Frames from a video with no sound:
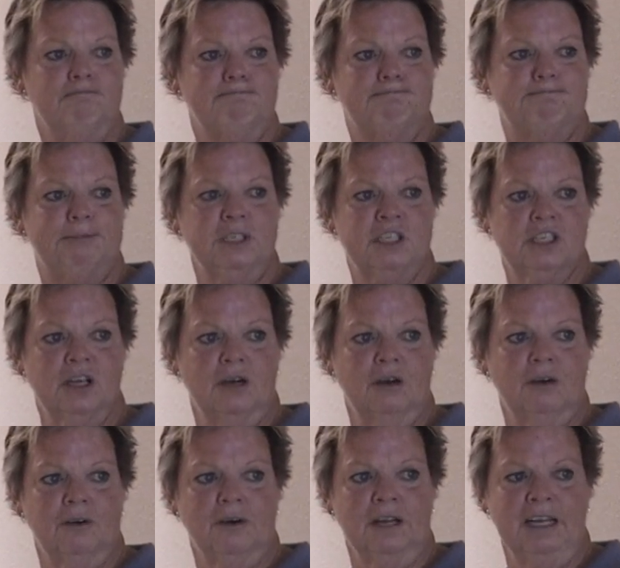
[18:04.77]

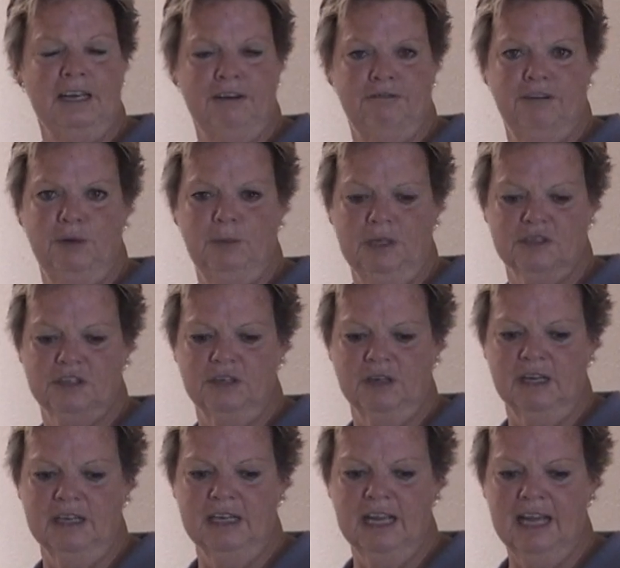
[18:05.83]
So any free meals you can
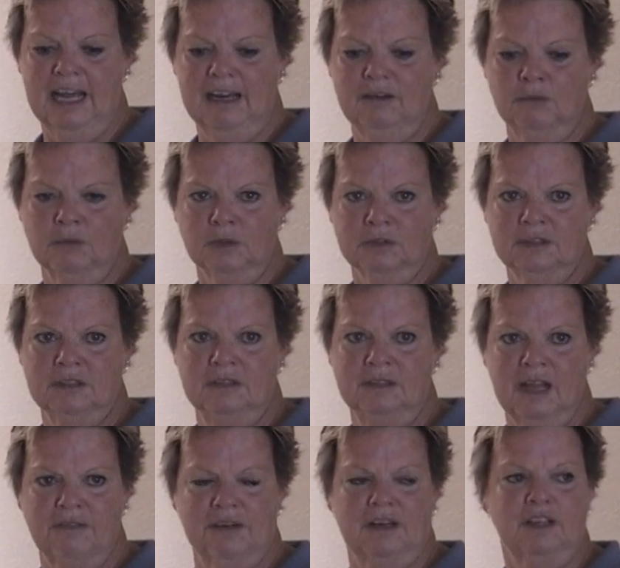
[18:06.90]
get will
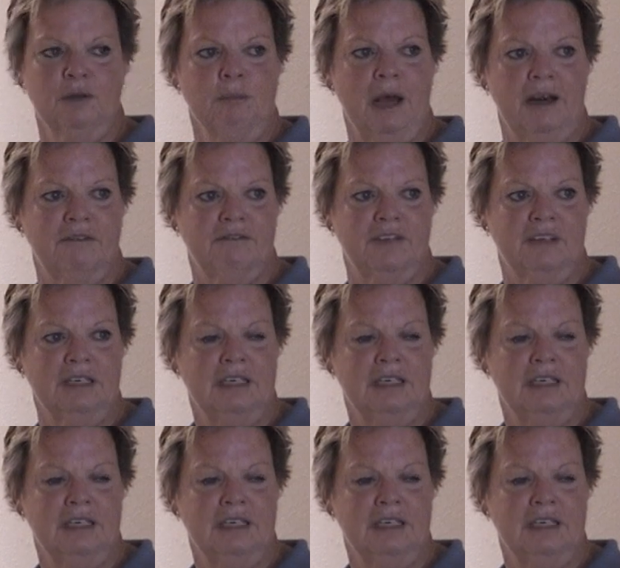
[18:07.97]
definitely benefit.